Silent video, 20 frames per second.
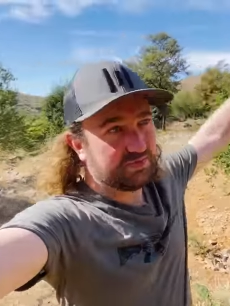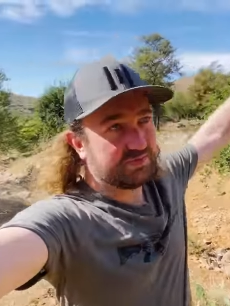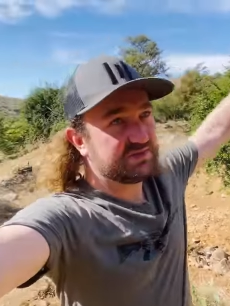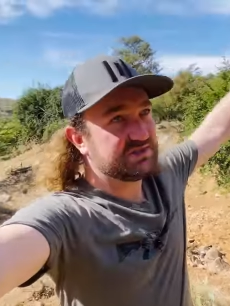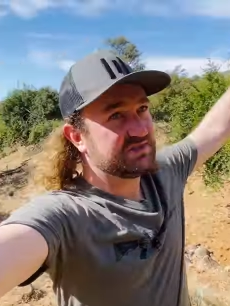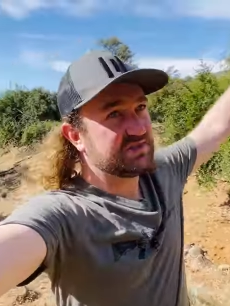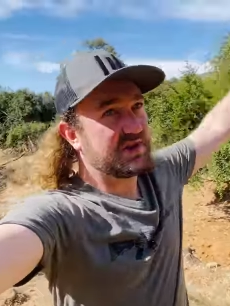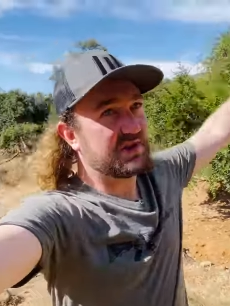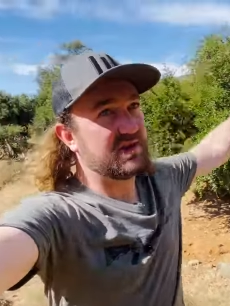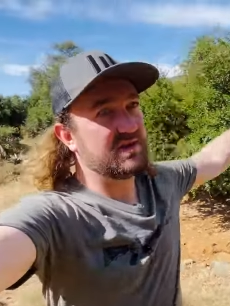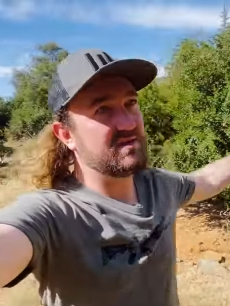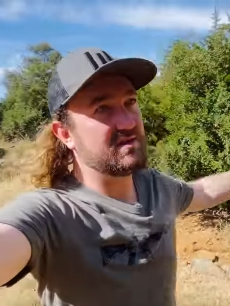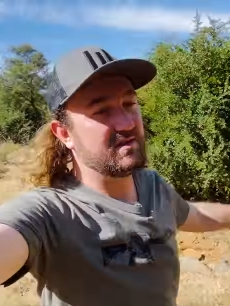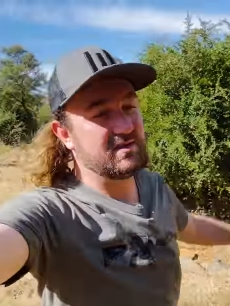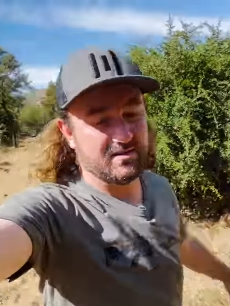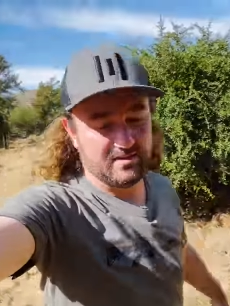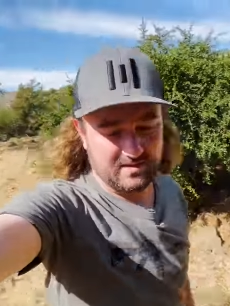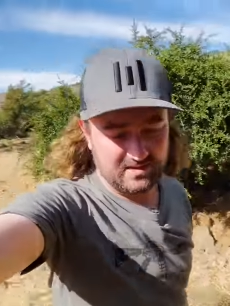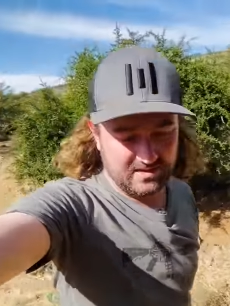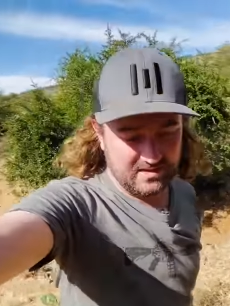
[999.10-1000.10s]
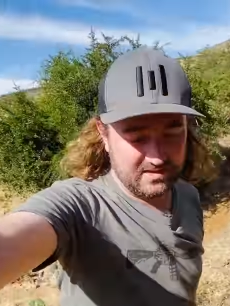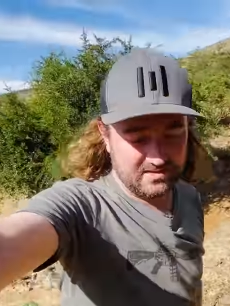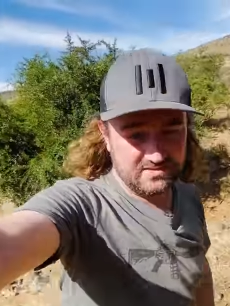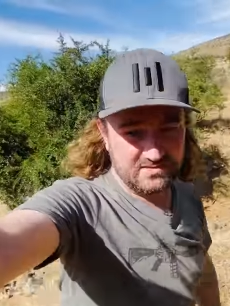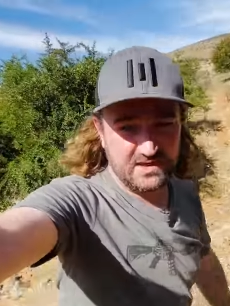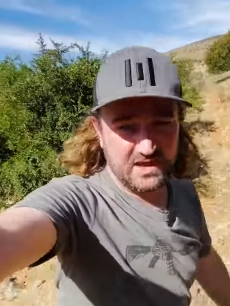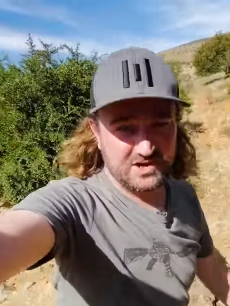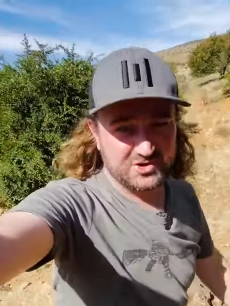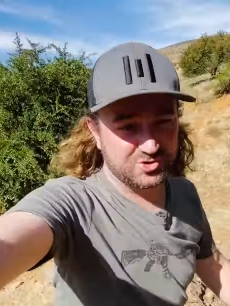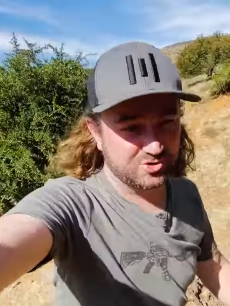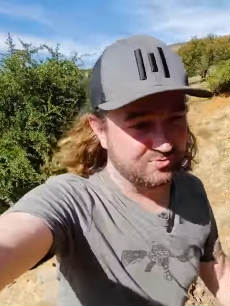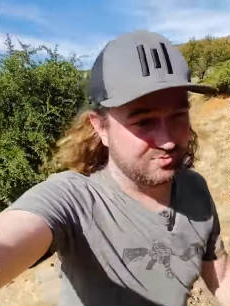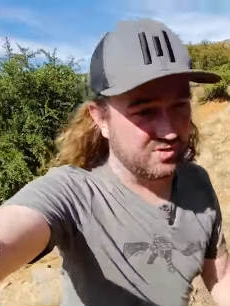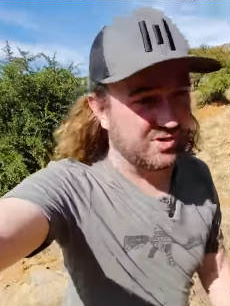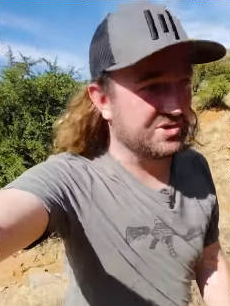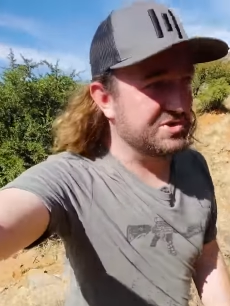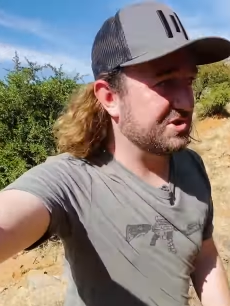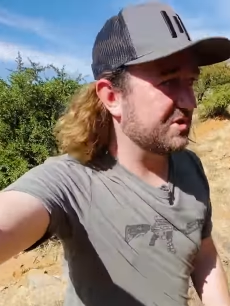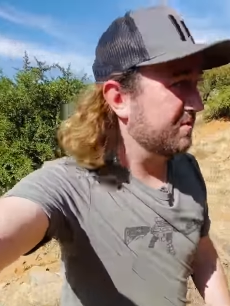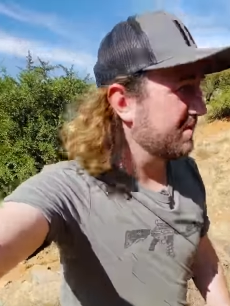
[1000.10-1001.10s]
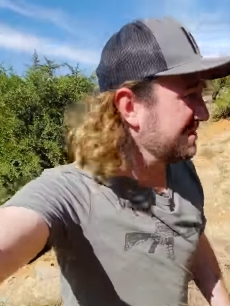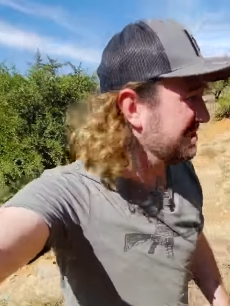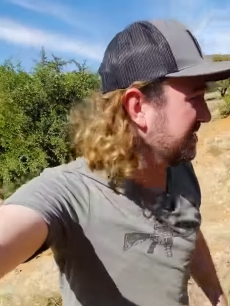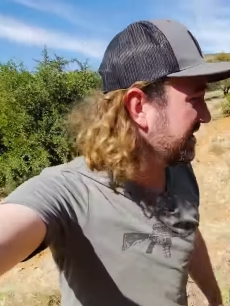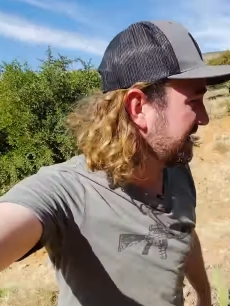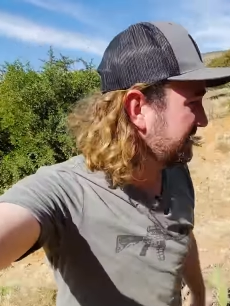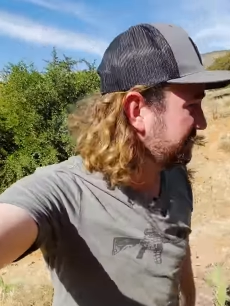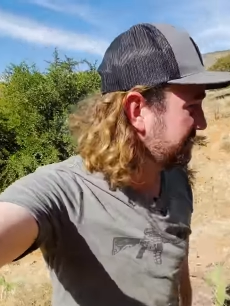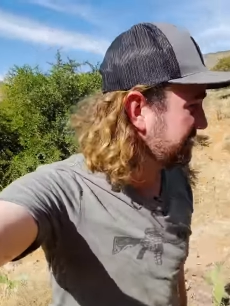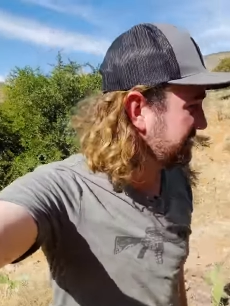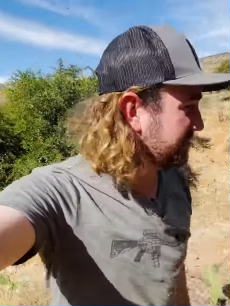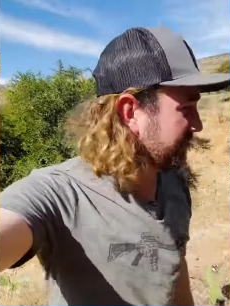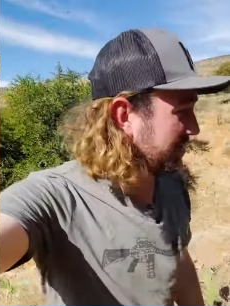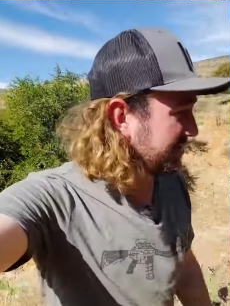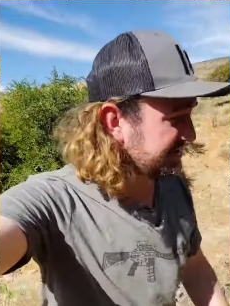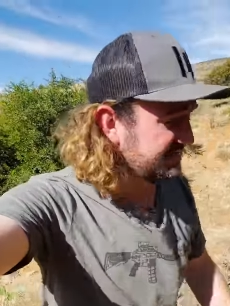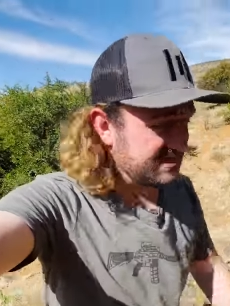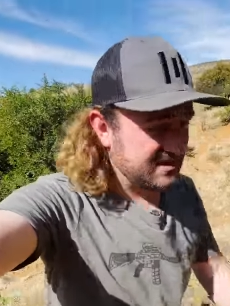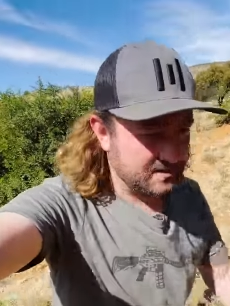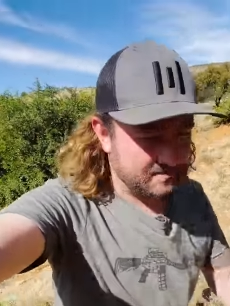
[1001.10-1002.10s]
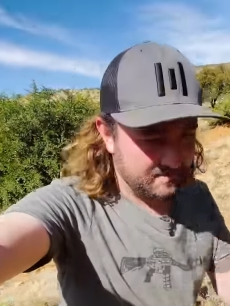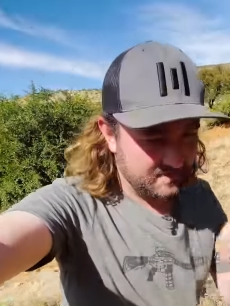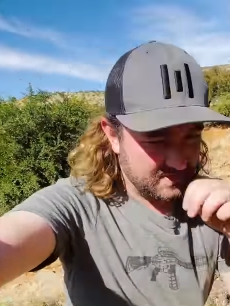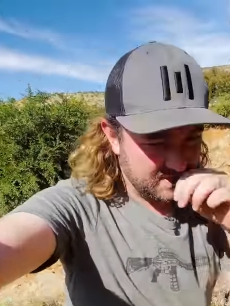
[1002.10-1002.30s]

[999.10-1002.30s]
stuck in the in, in, the actual bush, in which case we just won't see him.